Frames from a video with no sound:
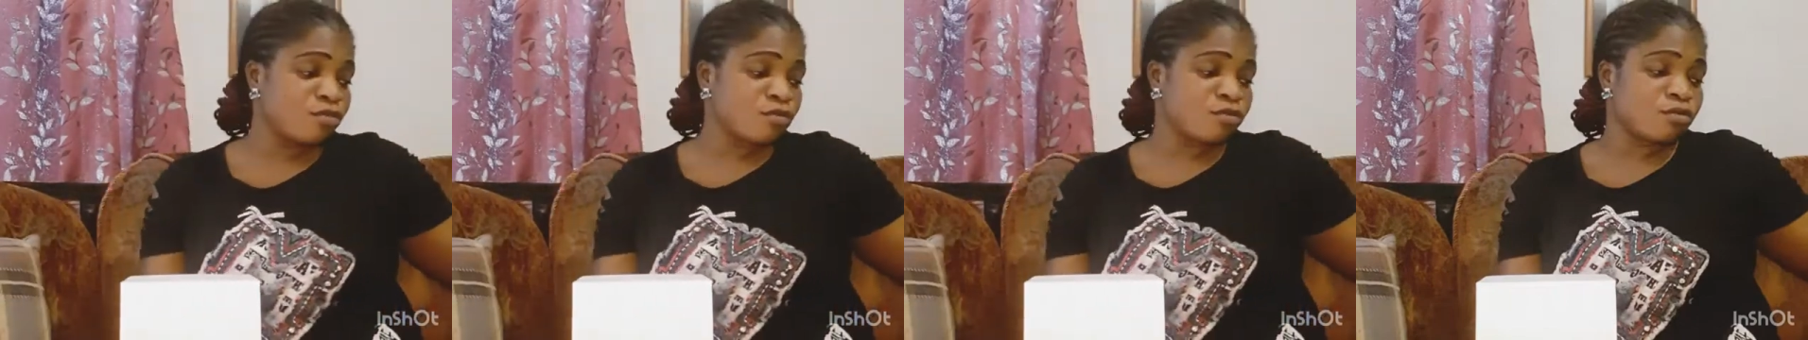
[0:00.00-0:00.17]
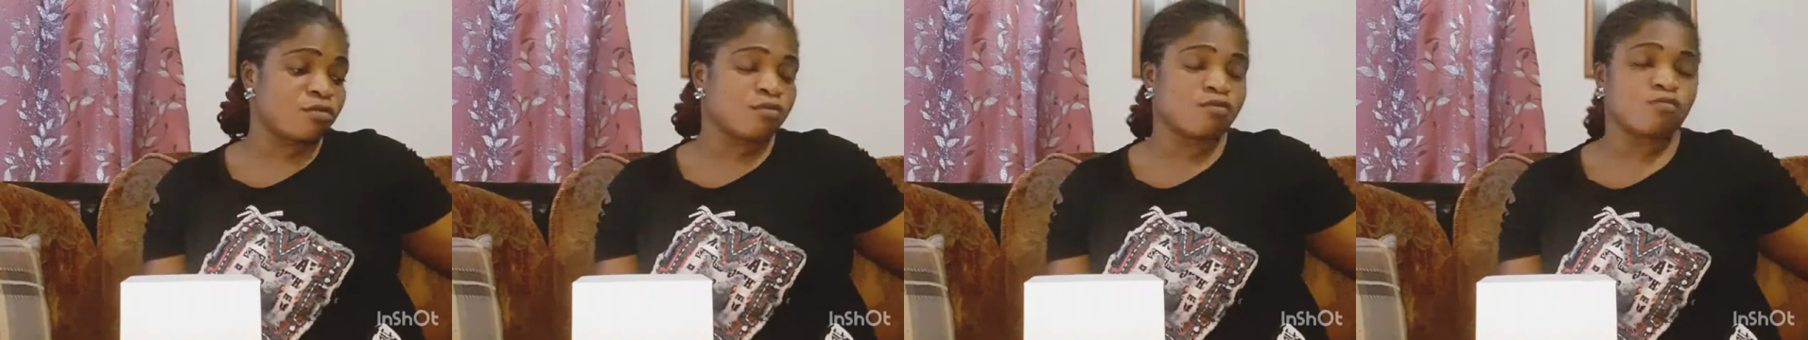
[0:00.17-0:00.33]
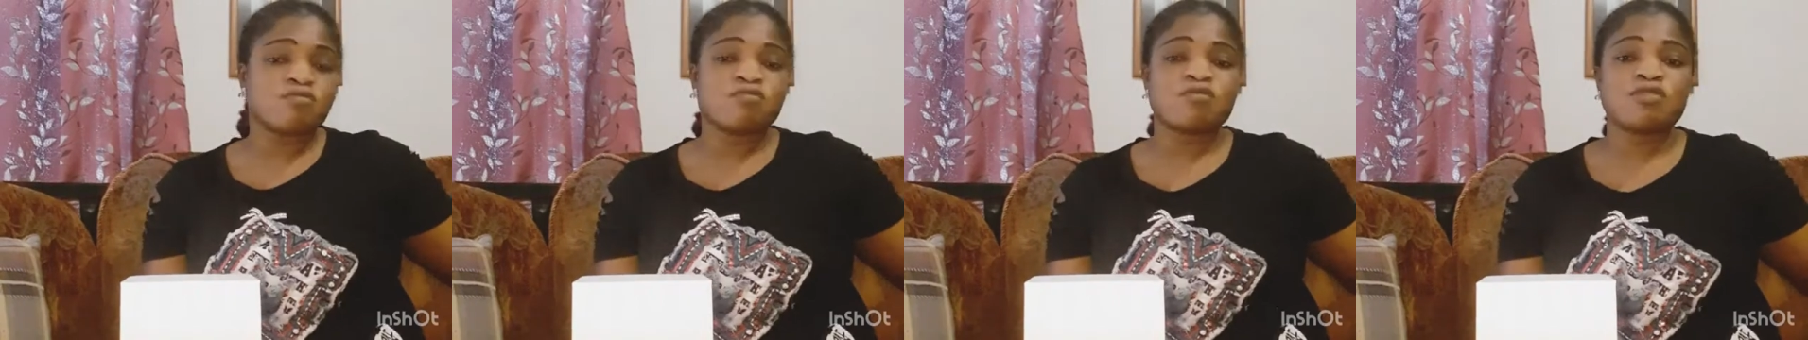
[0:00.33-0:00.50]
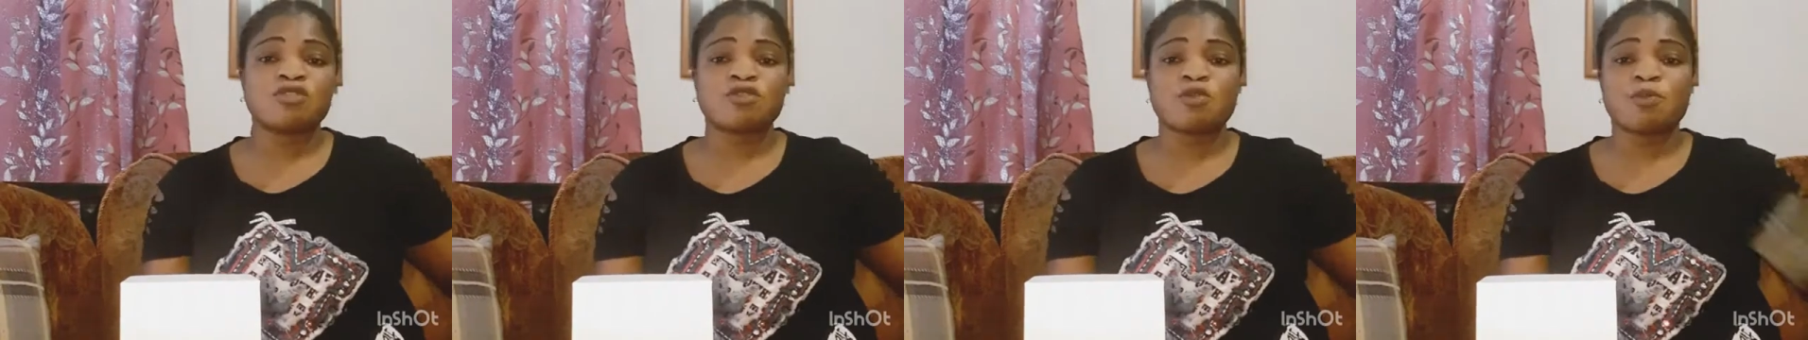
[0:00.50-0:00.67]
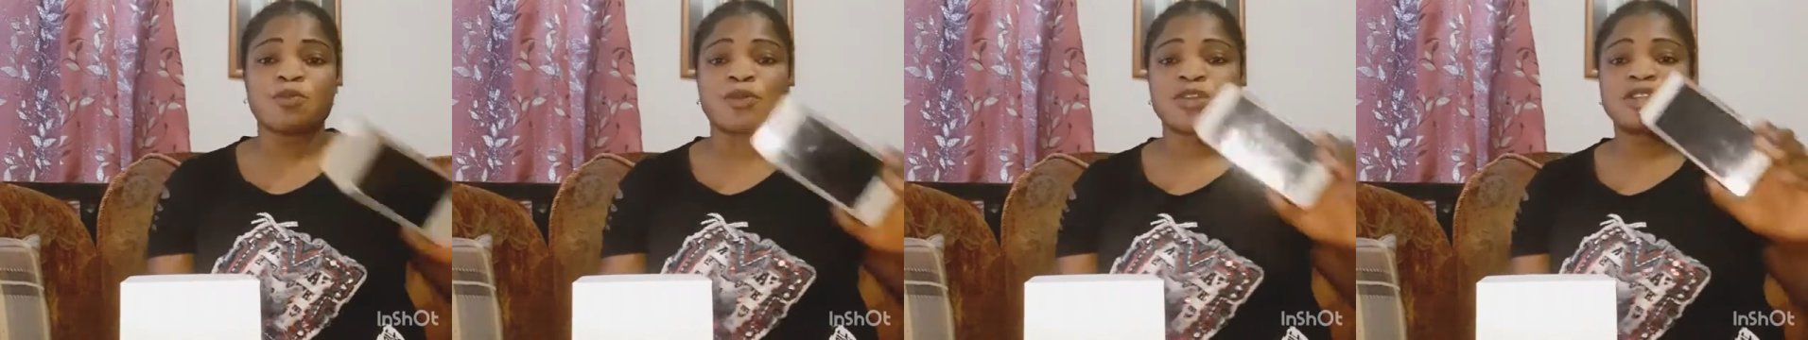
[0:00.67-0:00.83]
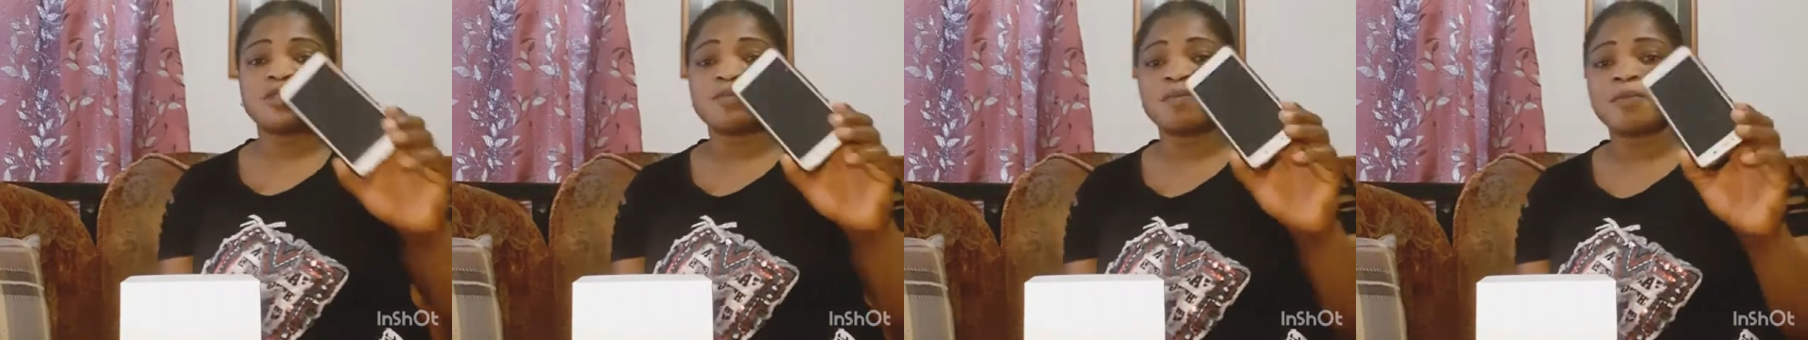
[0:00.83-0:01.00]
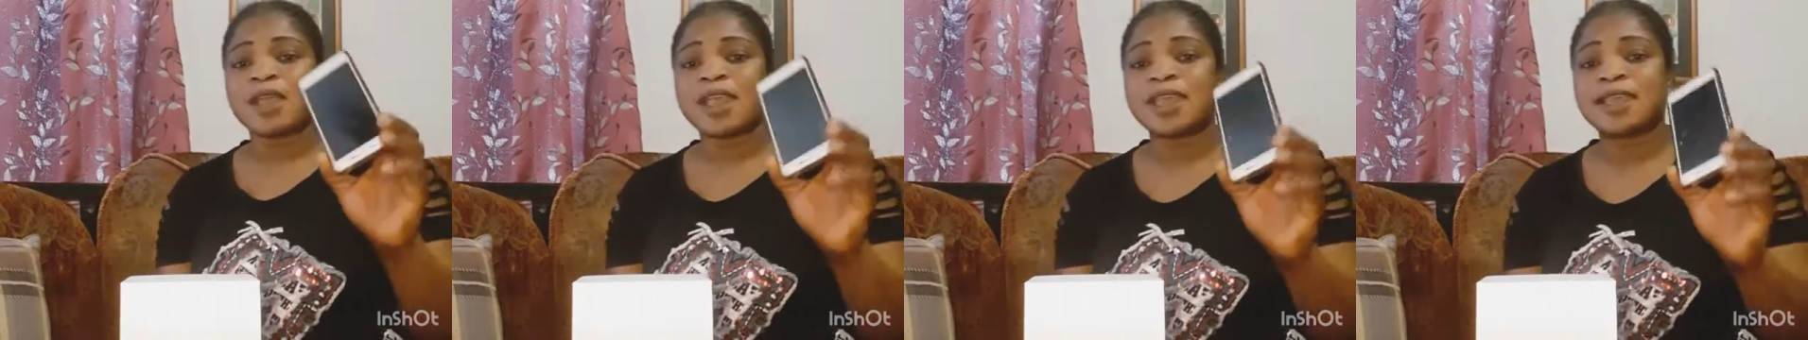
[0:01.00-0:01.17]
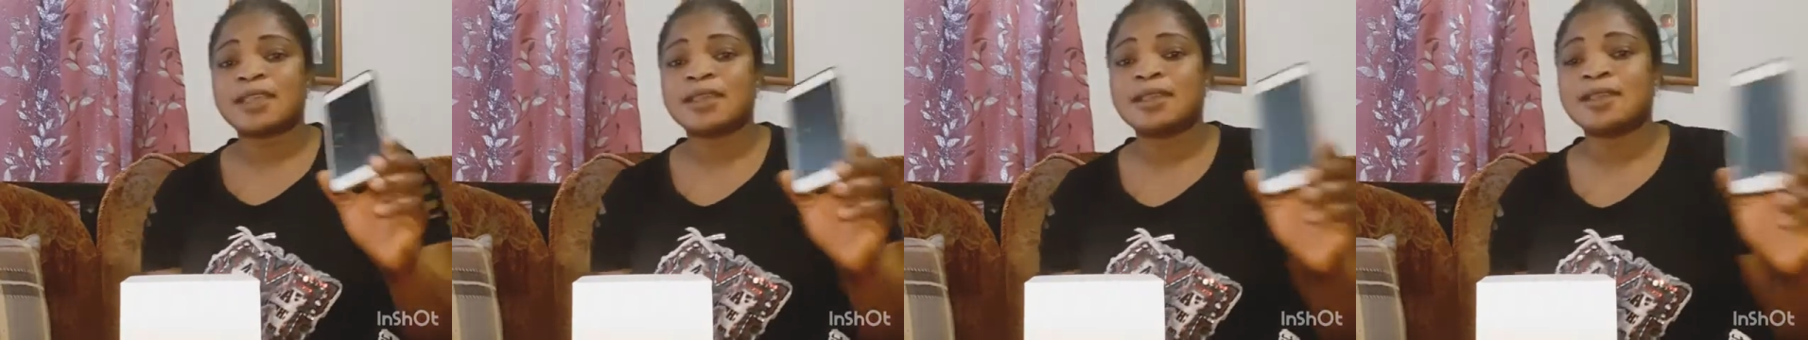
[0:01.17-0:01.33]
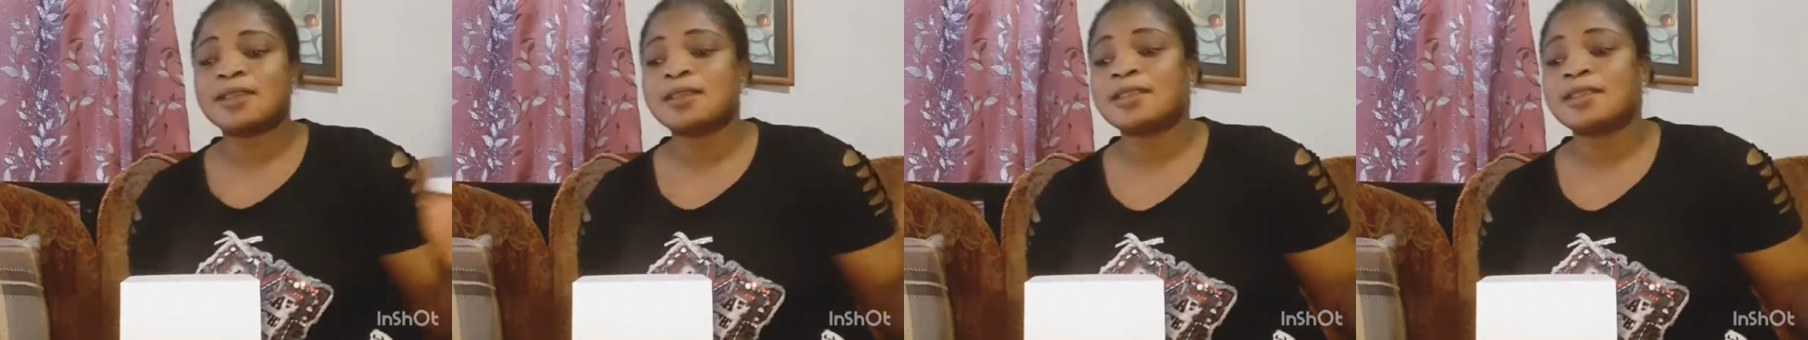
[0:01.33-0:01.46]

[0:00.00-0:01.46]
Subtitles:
to support my